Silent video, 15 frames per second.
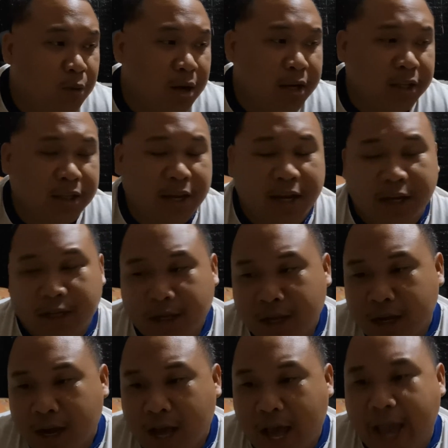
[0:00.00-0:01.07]
one thing
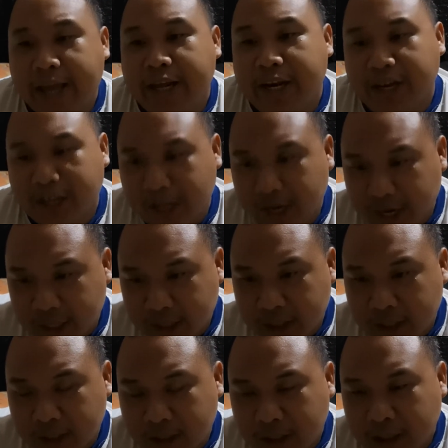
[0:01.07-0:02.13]
I regret
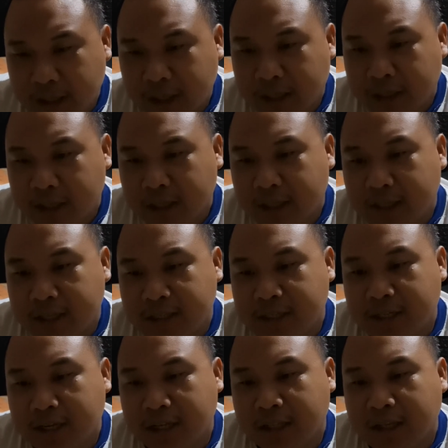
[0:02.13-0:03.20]
is
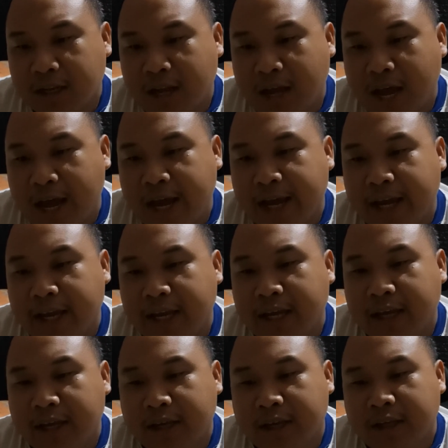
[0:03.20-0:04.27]
that
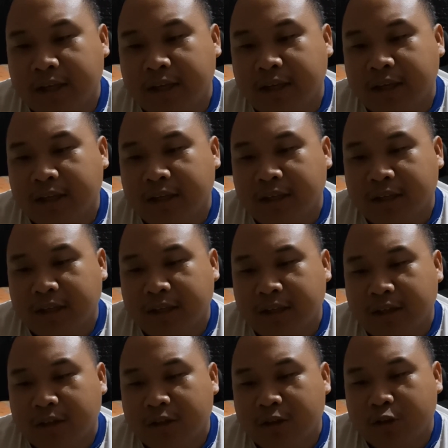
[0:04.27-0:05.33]
I
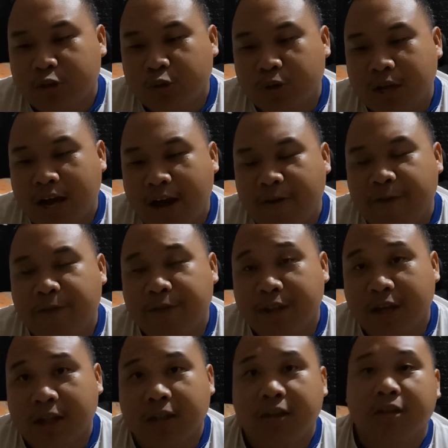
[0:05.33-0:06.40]
should have
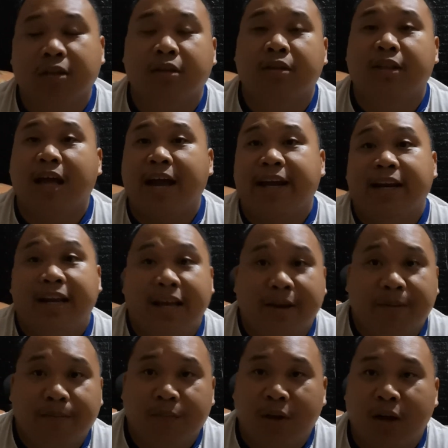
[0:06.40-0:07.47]
not tied
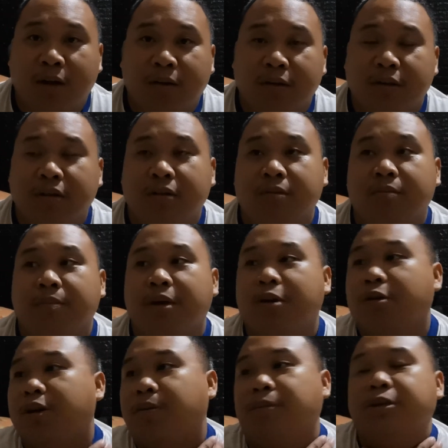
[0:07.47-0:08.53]
him.
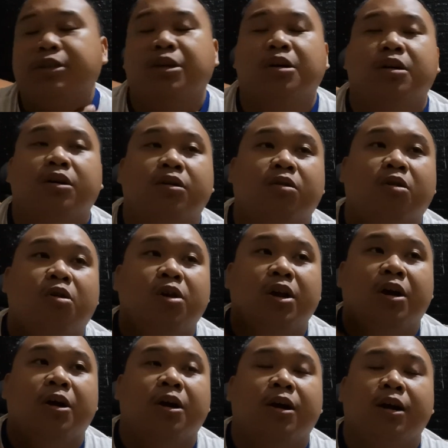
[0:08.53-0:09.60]
Meron naman siyang
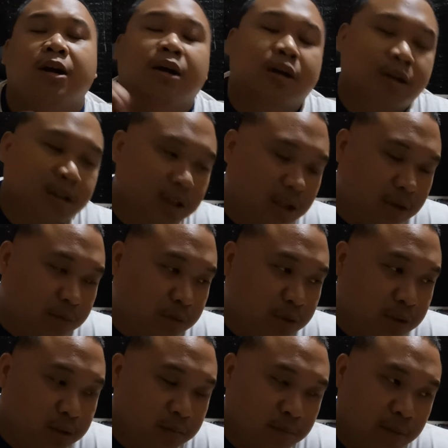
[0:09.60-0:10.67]
collar
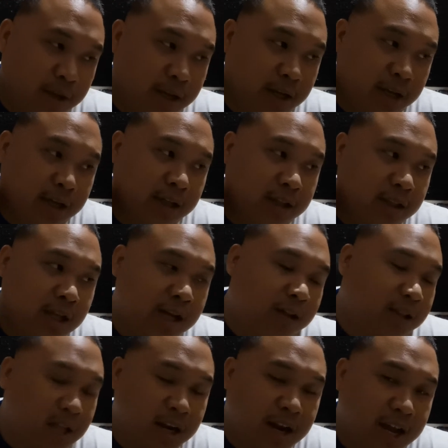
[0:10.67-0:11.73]
tapos may
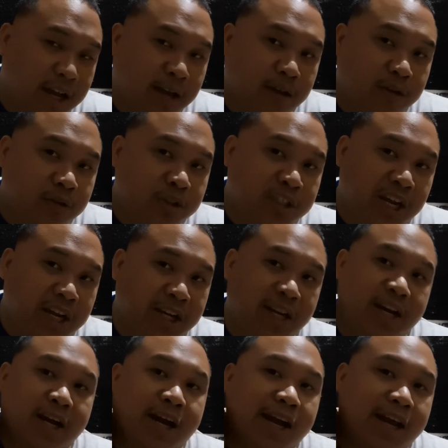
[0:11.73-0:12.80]
tinay yung chain
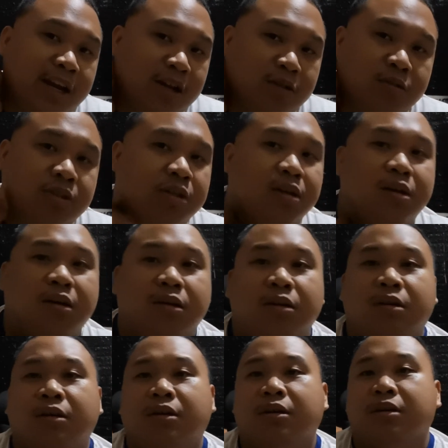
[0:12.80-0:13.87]
nilagay lang doon sa
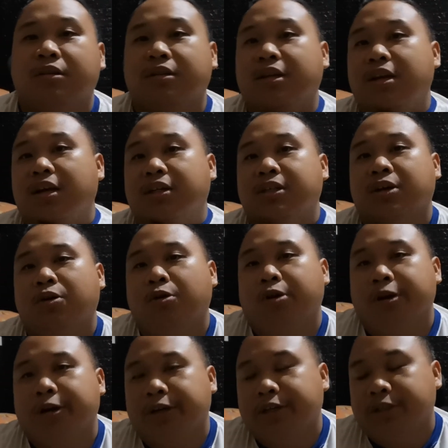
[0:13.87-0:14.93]
nilock sa
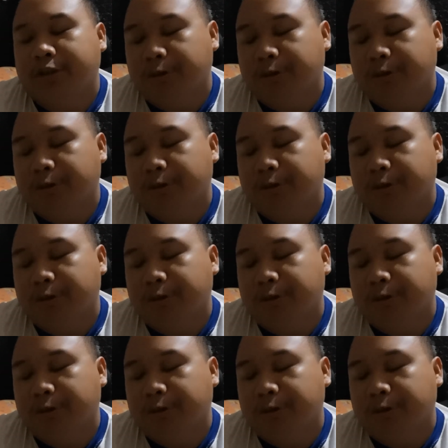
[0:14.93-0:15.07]
collar niya.